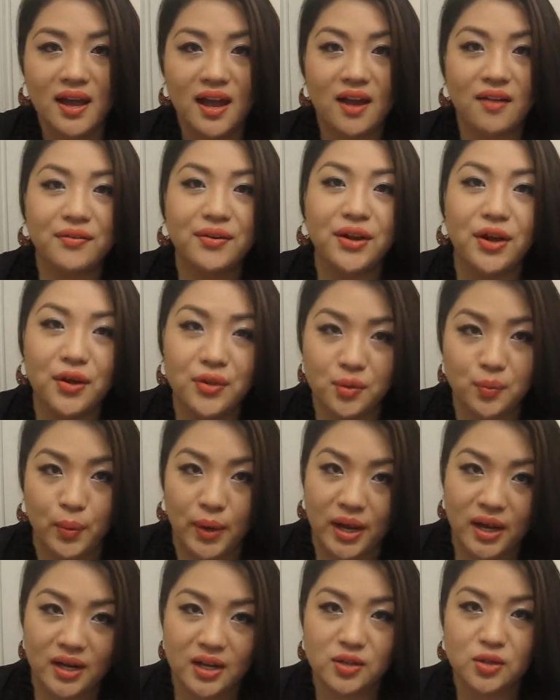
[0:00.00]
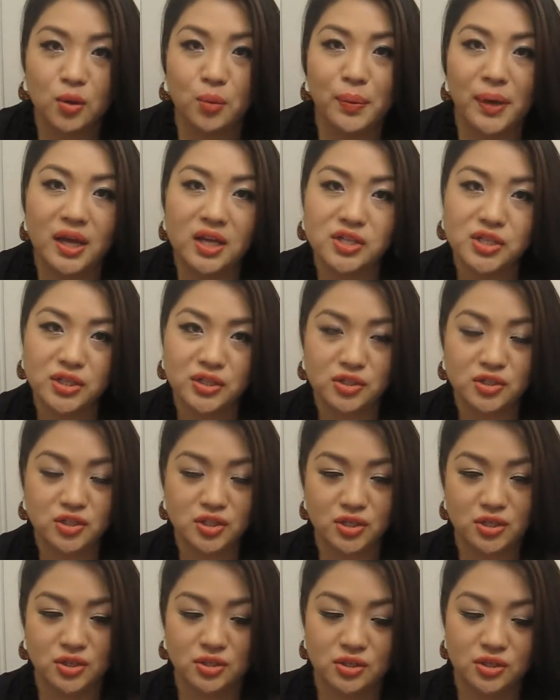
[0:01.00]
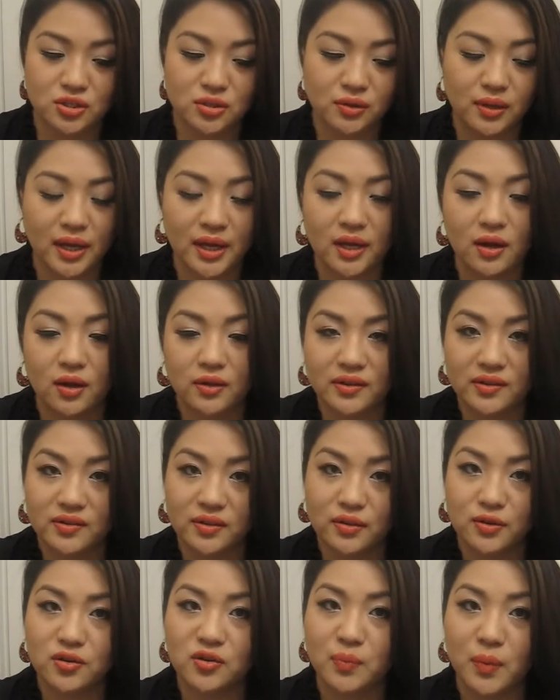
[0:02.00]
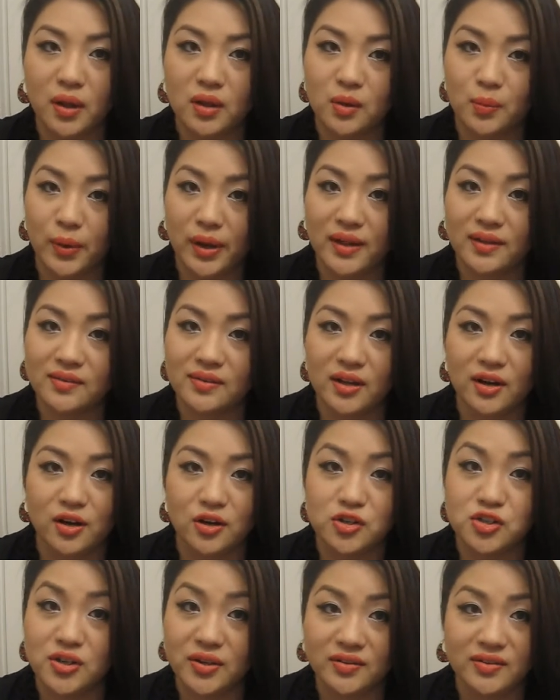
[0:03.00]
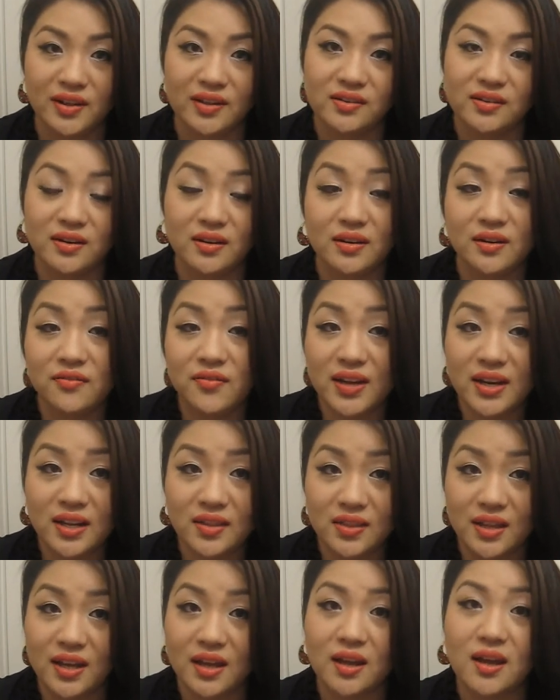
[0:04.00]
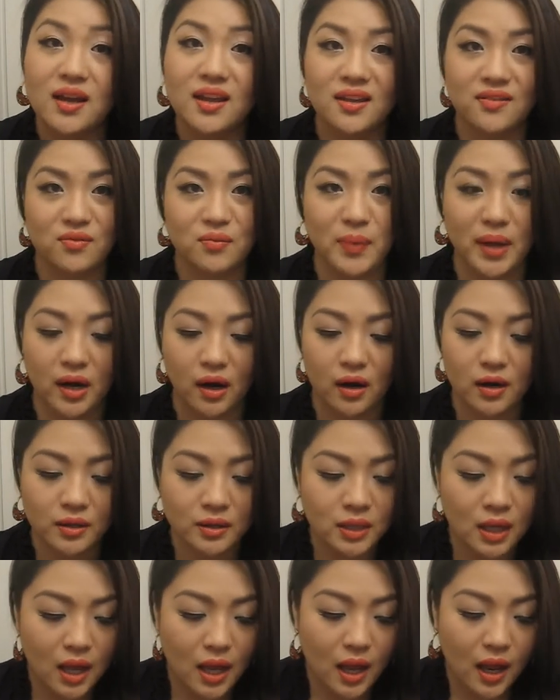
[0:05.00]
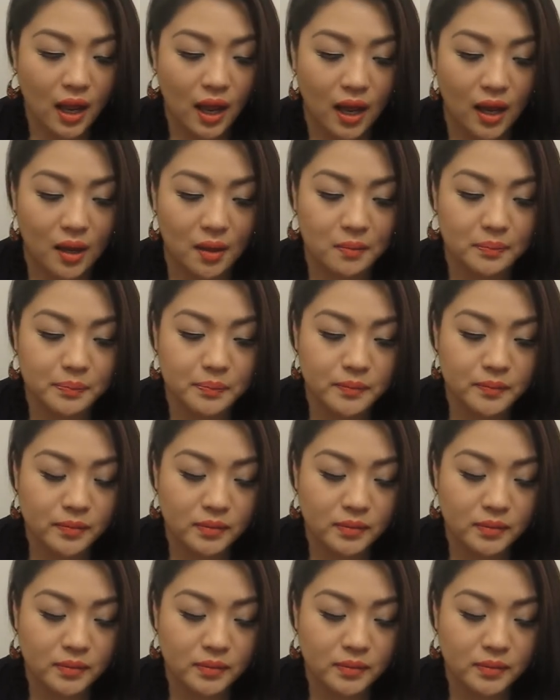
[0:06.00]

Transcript: every other brand and don't pay attention to like all these other smaller brands that are just as good if anything even better um,